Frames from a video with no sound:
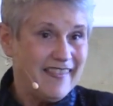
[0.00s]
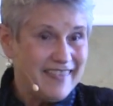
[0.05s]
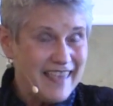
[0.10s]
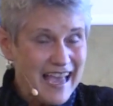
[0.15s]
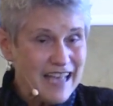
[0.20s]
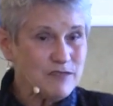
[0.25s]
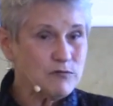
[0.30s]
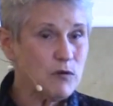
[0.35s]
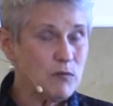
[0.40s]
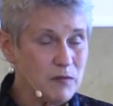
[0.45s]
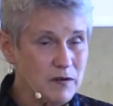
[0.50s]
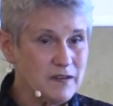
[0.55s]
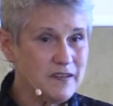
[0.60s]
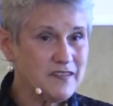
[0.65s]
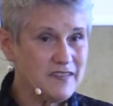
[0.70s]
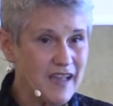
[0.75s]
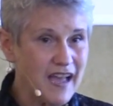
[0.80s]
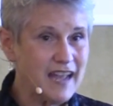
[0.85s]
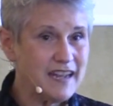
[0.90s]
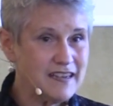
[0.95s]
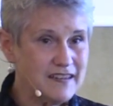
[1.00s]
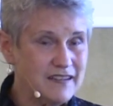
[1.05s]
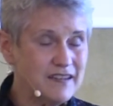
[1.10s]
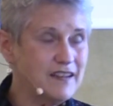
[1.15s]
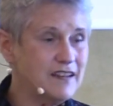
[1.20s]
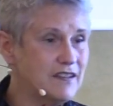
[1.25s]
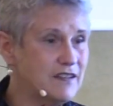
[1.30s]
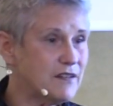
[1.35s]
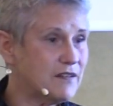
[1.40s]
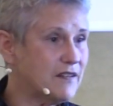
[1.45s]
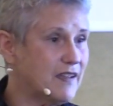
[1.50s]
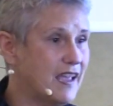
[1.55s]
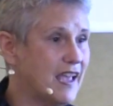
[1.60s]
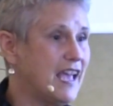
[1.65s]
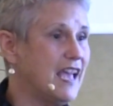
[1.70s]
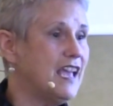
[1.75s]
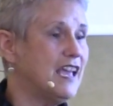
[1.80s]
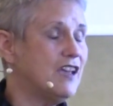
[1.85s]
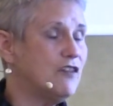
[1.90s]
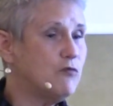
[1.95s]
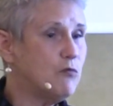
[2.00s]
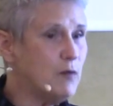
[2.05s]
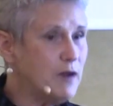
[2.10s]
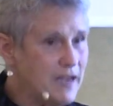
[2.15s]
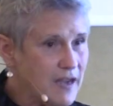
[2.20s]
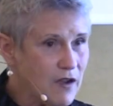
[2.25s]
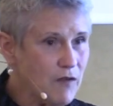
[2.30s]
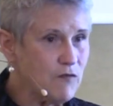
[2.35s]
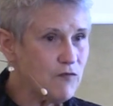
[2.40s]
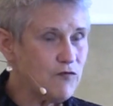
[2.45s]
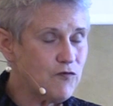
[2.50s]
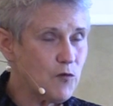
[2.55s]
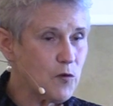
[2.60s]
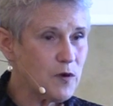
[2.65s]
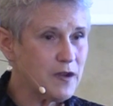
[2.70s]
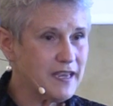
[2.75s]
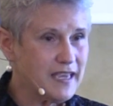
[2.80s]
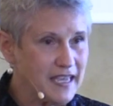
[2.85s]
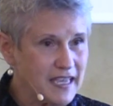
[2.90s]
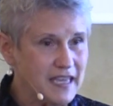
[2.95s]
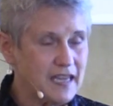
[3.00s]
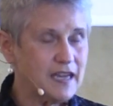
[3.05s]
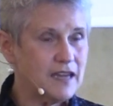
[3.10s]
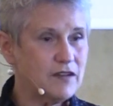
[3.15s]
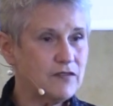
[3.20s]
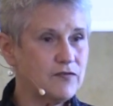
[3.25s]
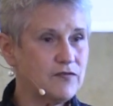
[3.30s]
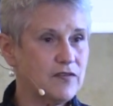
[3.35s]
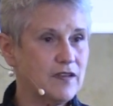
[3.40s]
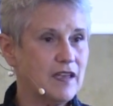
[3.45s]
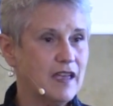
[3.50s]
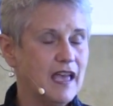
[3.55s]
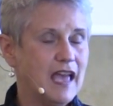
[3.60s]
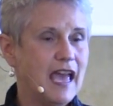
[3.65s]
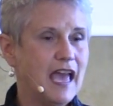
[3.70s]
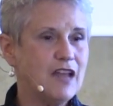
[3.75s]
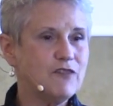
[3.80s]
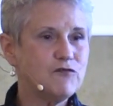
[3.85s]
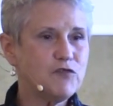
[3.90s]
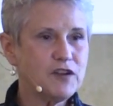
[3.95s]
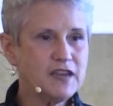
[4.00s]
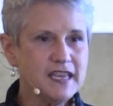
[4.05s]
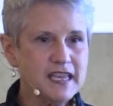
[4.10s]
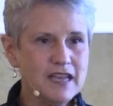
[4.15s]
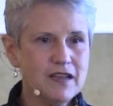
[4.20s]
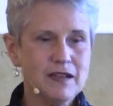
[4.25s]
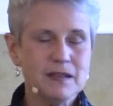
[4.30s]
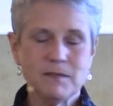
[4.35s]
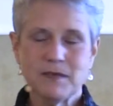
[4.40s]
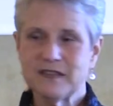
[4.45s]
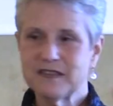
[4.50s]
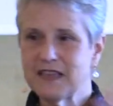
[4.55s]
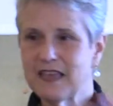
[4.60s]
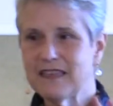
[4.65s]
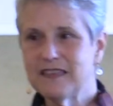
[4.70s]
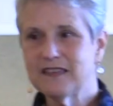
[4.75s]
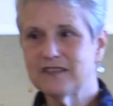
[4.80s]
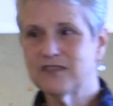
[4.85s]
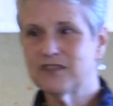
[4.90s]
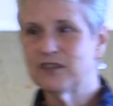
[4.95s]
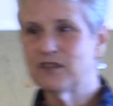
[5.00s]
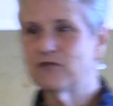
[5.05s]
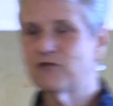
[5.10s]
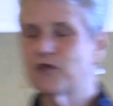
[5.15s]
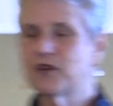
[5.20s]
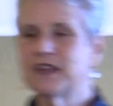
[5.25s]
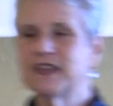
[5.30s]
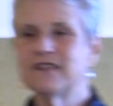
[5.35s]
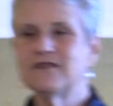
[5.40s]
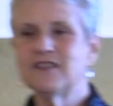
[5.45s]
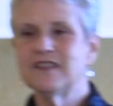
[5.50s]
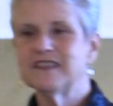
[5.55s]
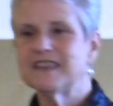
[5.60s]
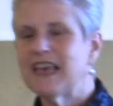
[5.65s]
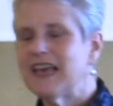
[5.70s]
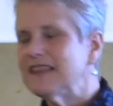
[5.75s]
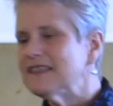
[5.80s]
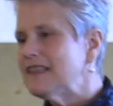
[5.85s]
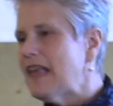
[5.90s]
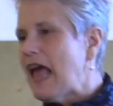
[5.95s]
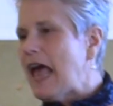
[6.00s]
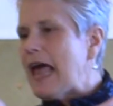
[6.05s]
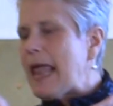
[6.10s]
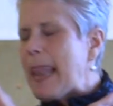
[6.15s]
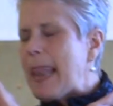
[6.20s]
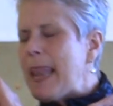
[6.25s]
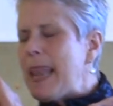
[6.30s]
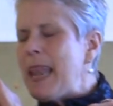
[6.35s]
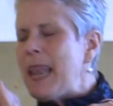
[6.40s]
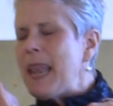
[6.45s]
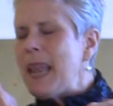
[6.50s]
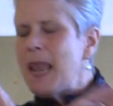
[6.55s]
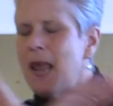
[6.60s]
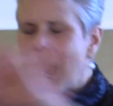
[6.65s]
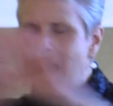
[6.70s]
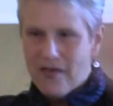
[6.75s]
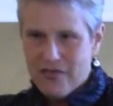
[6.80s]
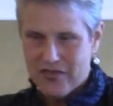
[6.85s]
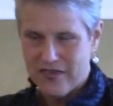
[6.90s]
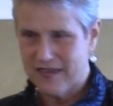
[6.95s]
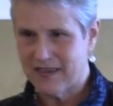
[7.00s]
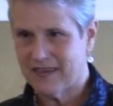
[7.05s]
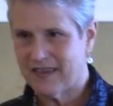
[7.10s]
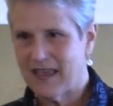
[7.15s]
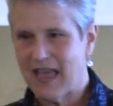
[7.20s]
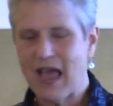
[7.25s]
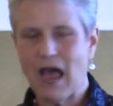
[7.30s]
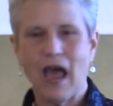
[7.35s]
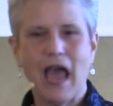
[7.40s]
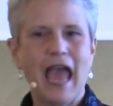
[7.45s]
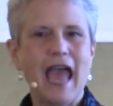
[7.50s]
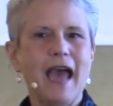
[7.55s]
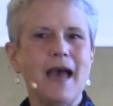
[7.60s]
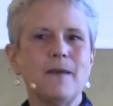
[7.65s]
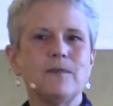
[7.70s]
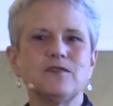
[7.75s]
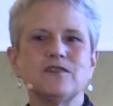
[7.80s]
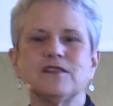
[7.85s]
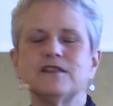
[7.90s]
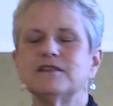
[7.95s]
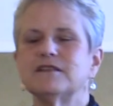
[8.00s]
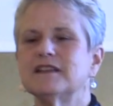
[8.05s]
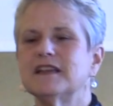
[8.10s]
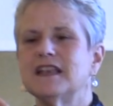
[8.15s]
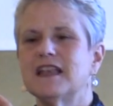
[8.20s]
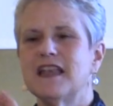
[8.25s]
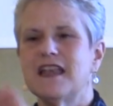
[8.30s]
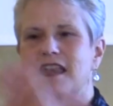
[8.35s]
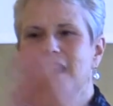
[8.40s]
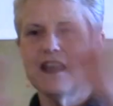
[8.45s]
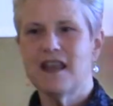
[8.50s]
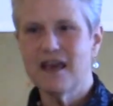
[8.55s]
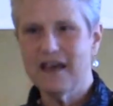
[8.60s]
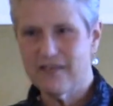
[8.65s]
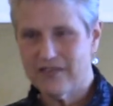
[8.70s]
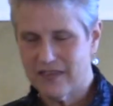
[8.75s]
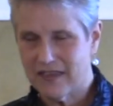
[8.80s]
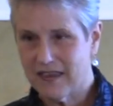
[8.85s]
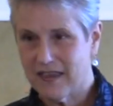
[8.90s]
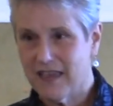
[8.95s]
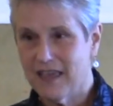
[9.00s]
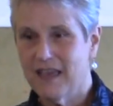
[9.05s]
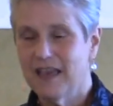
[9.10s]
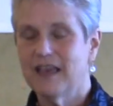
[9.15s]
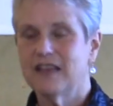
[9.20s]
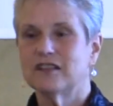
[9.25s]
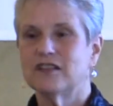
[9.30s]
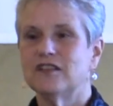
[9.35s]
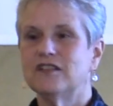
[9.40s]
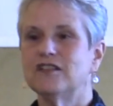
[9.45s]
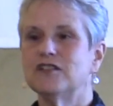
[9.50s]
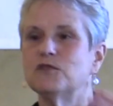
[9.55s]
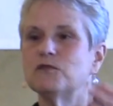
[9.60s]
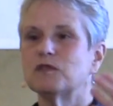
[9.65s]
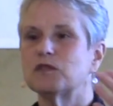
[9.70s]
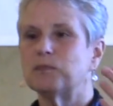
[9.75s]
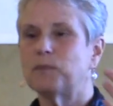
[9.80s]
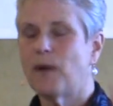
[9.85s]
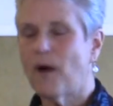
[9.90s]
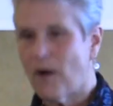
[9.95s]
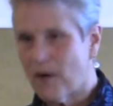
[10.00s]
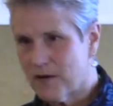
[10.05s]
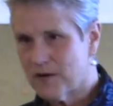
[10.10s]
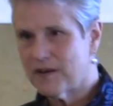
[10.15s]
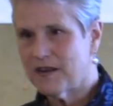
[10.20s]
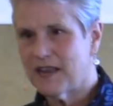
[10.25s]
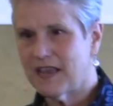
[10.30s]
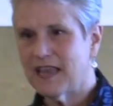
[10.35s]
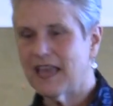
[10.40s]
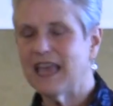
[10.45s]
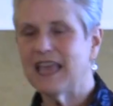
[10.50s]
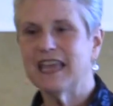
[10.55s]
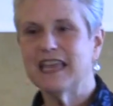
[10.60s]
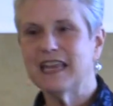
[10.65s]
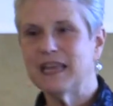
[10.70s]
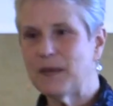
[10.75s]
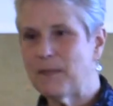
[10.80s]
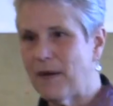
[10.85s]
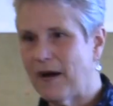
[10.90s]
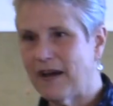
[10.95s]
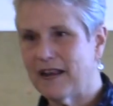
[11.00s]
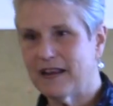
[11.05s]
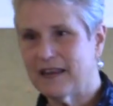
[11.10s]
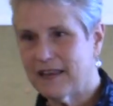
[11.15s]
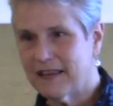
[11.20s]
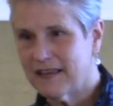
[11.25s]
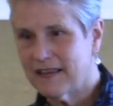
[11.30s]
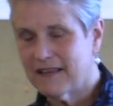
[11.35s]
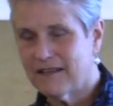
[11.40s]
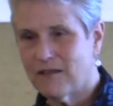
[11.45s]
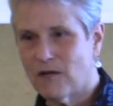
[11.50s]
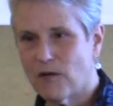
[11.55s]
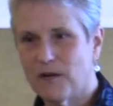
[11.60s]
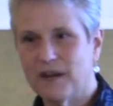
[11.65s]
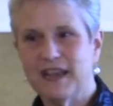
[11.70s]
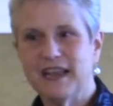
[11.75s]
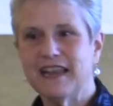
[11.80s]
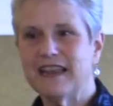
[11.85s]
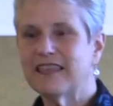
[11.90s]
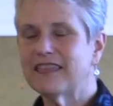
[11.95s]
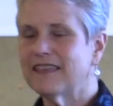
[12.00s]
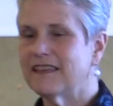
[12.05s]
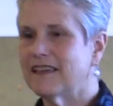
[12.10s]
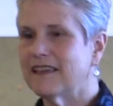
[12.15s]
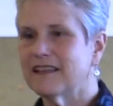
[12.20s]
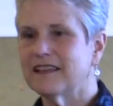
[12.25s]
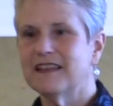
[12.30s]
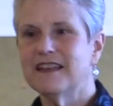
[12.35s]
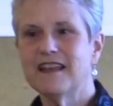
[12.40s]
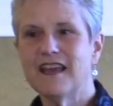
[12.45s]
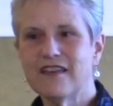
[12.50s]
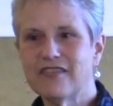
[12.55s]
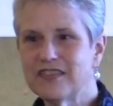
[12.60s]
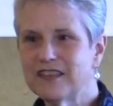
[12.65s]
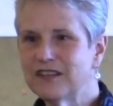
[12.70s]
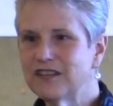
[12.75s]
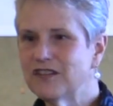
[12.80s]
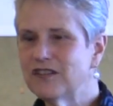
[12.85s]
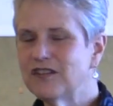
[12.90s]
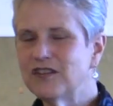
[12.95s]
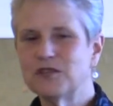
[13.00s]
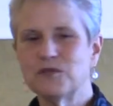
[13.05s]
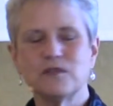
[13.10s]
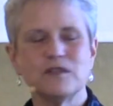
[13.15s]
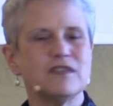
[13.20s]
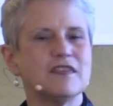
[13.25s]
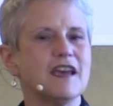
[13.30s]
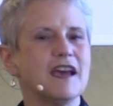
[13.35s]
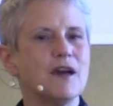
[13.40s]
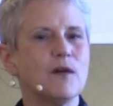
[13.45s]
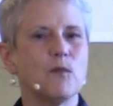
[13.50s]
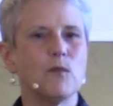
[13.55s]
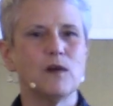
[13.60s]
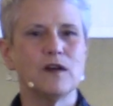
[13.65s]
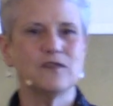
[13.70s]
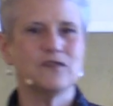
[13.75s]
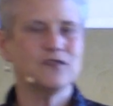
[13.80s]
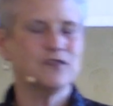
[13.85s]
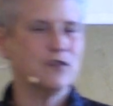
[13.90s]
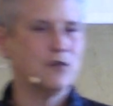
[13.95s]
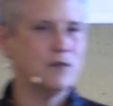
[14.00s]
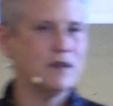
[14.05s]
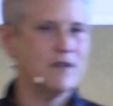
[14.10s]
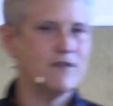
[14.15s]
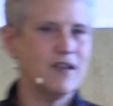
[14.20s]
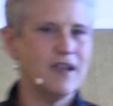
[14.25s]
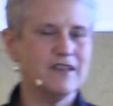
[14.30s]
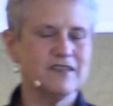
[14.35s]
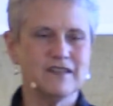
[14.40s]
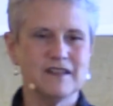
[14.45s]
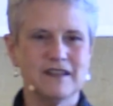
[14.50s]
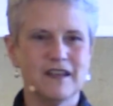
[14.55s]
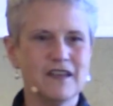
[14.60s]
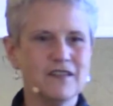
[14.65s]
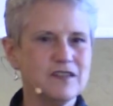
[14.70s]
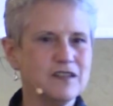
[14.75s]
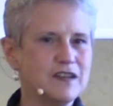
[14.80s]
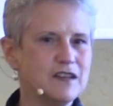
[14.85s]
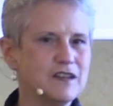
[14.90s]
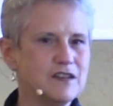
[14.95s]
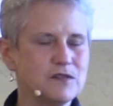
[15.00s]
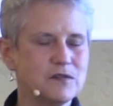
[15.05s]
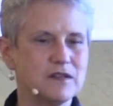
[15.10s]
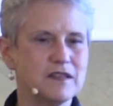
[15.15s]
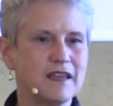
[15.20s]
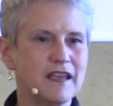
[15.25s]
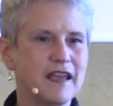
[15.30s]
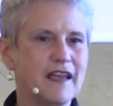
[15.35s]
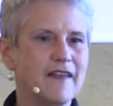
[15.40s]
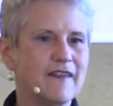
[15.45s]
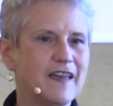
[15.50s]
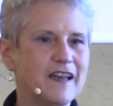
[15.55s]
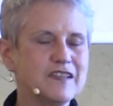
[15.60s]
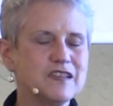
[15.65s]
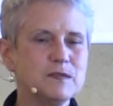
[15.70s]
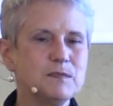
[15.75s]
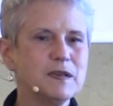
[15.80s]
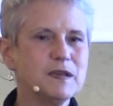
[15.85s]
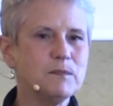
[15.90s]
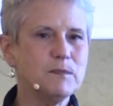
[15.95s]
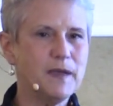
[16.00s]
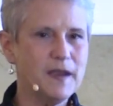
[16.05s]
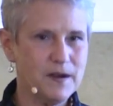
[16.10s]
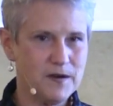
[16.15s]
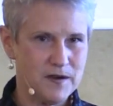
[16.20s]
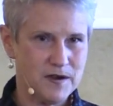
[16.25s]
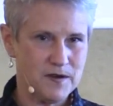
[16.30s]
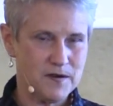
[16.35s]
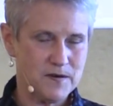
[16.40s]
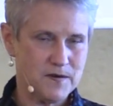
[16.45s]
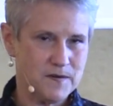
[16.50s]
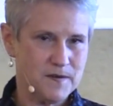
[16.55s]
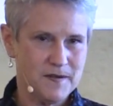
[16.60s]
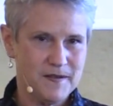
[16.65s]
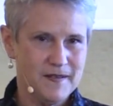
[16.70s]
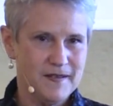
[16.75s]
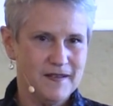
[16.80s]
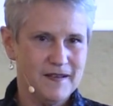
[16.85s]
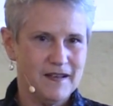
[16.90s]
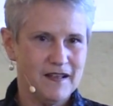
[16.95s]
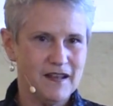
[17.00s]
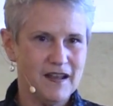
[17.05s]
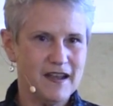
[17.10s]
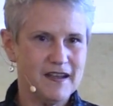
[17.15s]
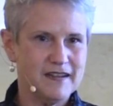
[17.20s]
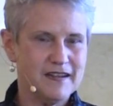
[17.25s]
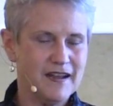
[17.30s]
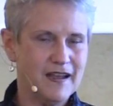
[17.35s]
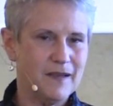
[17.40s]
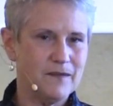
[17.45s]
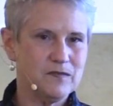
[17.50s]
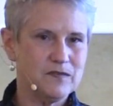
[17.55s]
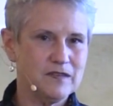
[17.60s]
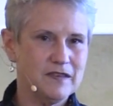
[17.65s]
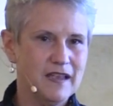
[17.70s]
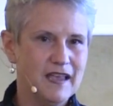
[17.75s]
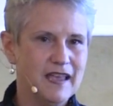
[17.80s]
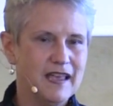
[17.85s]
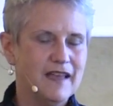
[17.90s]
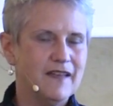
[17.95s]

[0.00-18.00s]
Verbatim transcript: That's what we're deciding to do. If we don't forgive, and forgive, let me say this too forgiveness has nothing, absolutely nothing to do with pardoning anybody or anything. Nothing to do with that whatsoever. It has nothing to do with it. That's the big barrier a lot of times.